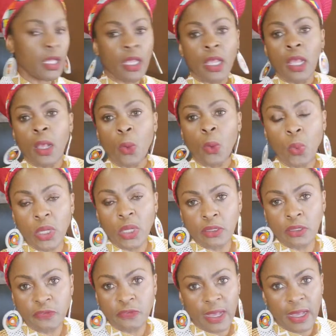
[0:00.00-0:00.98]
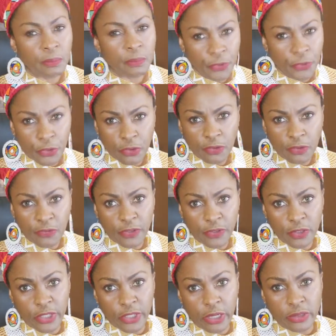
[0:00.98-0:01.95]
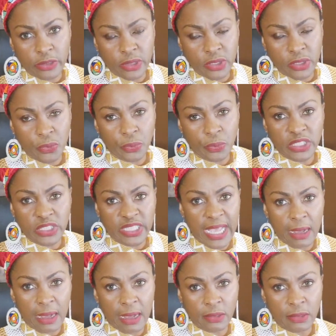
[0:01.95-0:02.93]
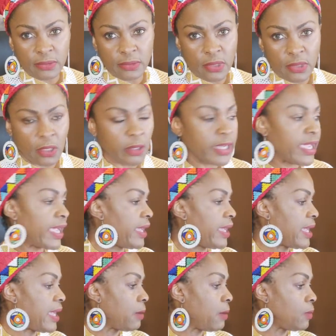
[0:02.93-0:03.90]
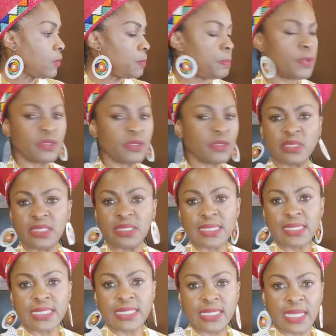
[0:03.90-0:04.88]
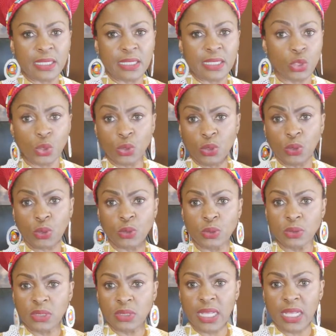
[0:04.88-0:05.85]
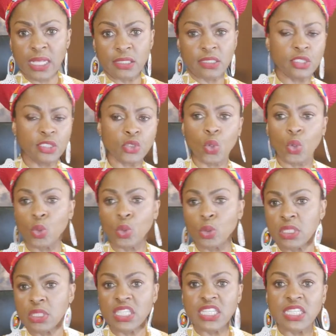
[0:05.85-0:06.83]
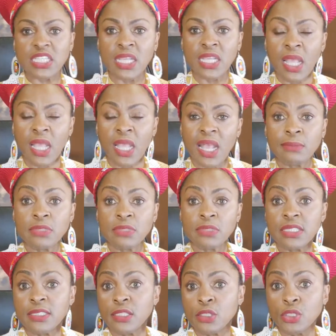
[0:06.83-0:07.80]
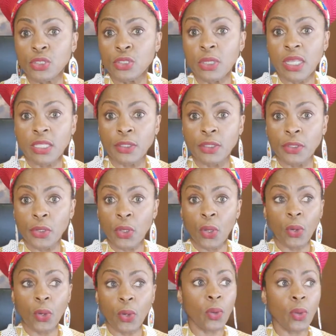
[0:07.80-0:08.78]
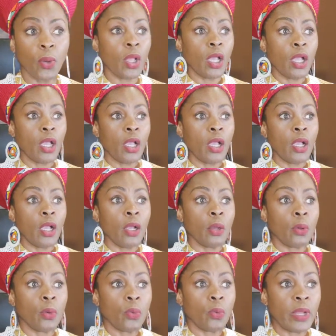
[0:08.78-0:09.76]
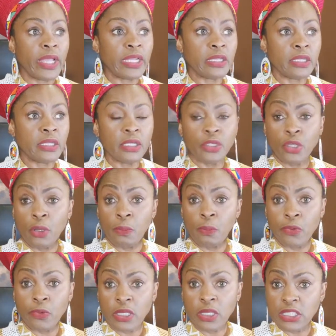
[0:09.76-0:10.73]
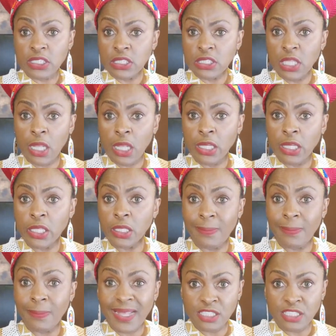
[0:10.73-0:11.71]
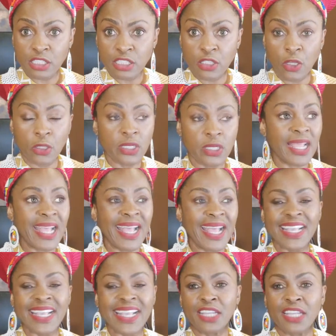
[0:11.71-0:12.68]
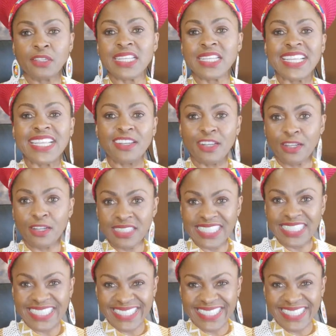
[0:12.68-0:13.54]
one of our beautiful daughters reach out. Okay, I will post the link. I don't know how this whole thing, I'm still new, and you know, when your brother is not here, my son, I kind of get lost